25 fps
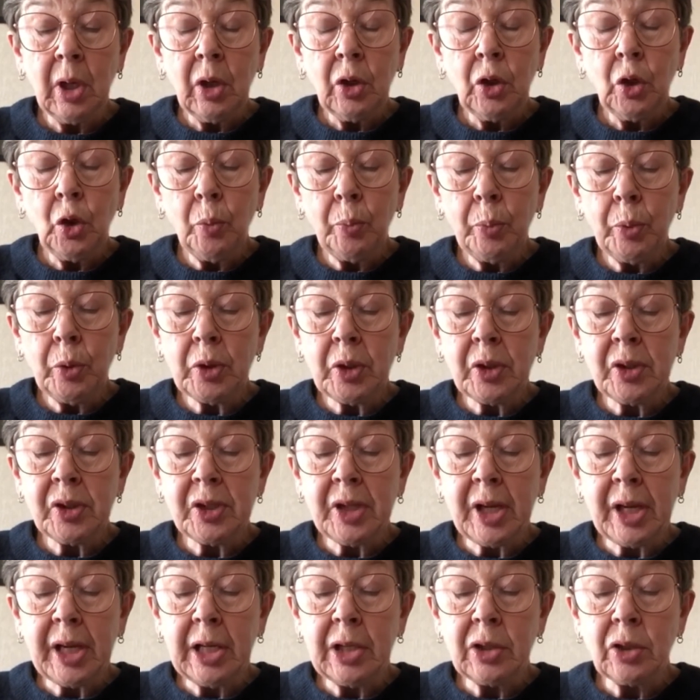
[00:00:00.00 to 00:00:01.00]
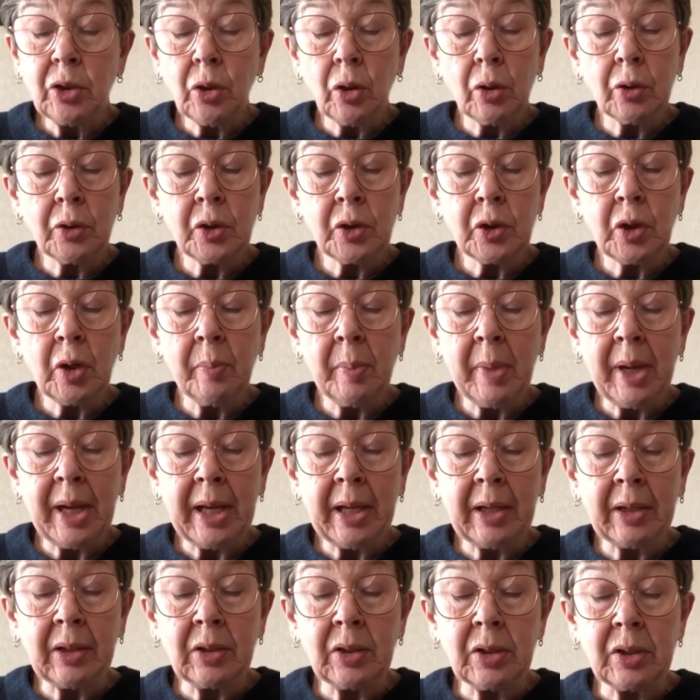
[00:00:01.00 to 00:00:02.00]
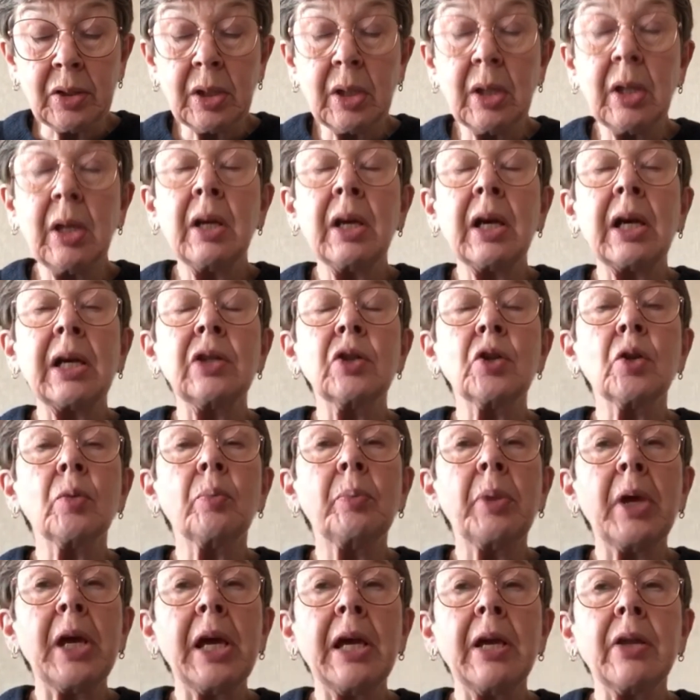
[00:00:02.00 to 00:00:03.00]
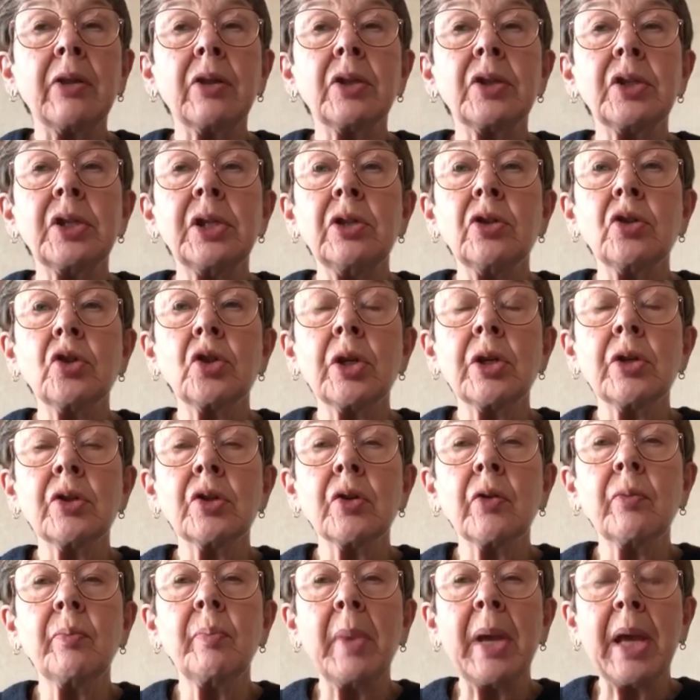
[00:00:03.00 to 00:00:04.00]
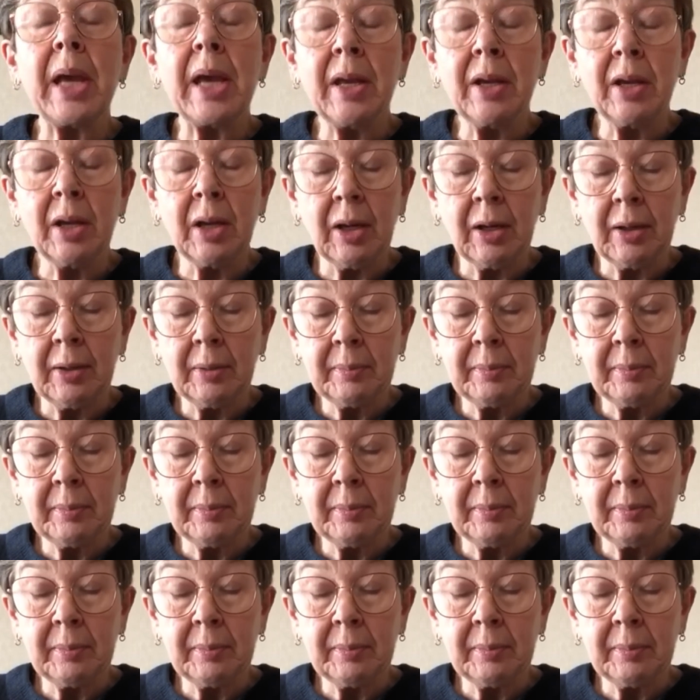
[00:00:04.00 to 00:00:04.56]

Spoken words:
You put aside God's command and obey the teachings of men.'"